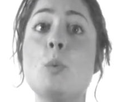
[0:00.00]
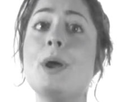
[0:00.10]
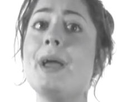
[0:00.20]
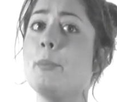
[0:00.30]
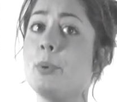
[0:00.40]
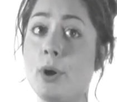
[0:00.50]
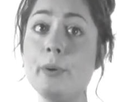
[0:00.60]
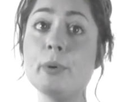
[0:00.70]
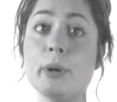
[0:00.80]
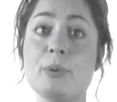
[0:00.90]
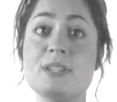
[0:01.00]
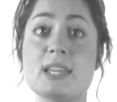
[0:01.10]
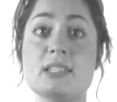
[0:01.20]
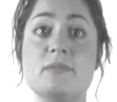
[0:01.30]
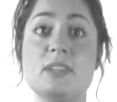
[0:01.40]
Wear appropriate
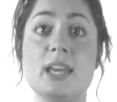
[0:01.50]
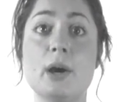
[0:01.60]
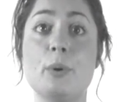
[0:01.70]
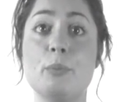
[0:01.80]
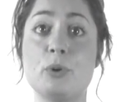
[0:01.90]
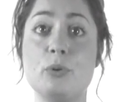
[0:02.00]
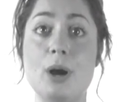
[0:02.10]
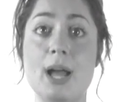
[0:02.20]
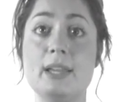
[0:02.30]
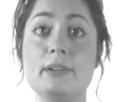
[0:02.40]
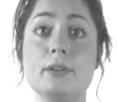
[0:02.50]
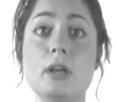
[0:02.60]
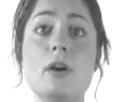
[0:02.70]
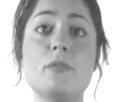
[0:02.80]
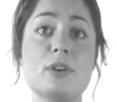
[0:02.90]
protective gear when required.
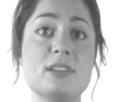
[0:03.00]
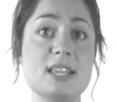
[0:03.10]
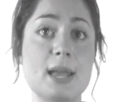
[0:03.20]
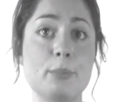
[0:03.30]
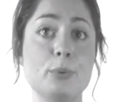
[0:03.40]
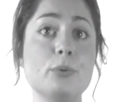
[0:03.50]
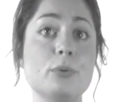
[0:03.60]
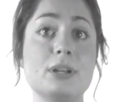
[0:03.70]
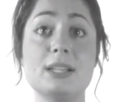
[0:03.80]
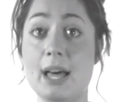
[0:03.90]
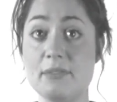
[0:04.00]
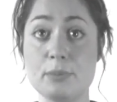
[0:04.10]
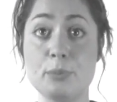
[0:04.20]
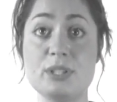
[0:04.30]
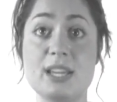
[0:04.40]
For example, gloves
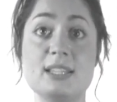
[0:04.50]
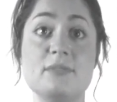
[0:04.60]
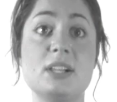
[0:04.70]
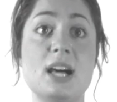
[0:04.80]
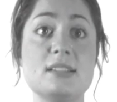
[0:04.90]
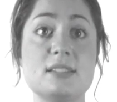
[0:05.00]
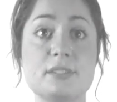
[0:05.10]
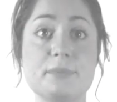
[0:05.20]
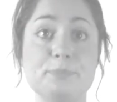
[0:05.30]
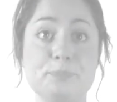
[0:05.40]
and protective glasses.